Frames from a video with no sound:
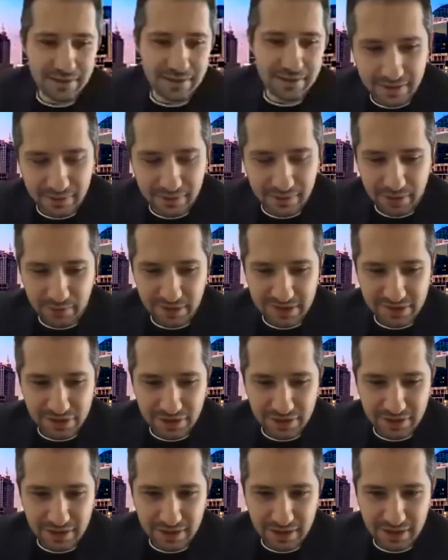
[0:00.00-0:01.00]
great
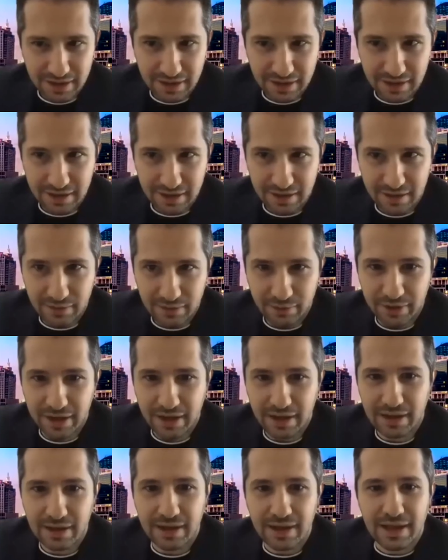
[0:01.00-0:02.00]
question,
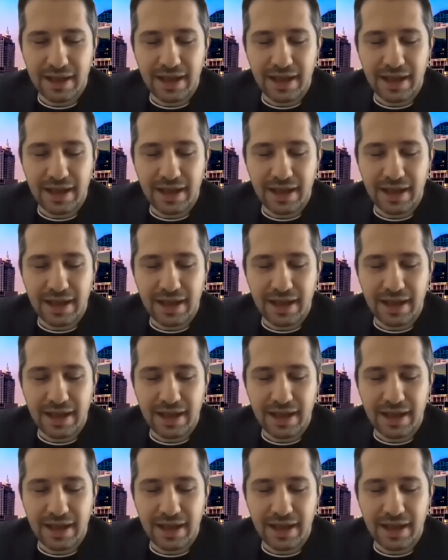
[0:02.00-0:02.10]
L'Oreal,